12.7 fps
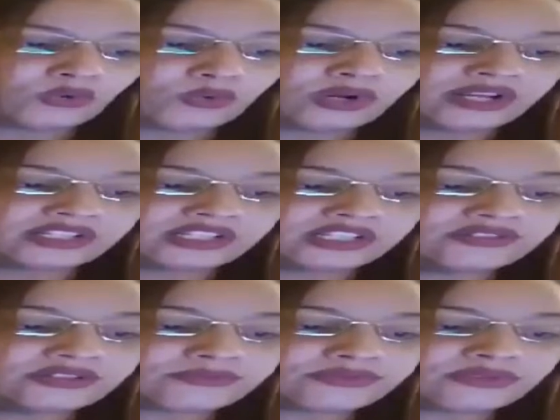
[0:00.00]
when
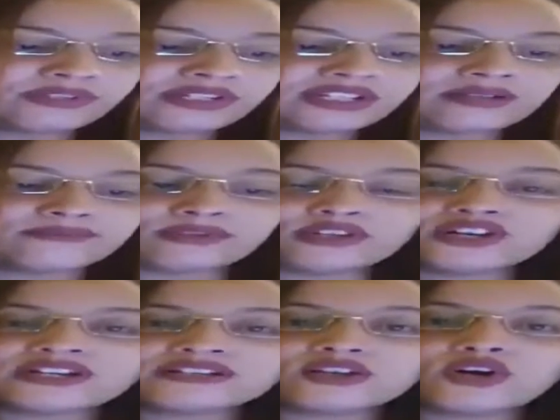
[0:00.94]
even public
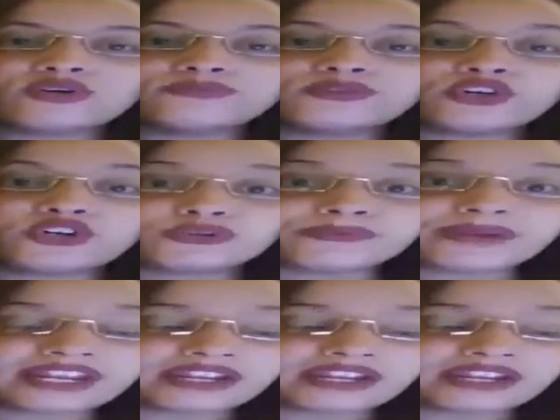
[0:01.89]
employees or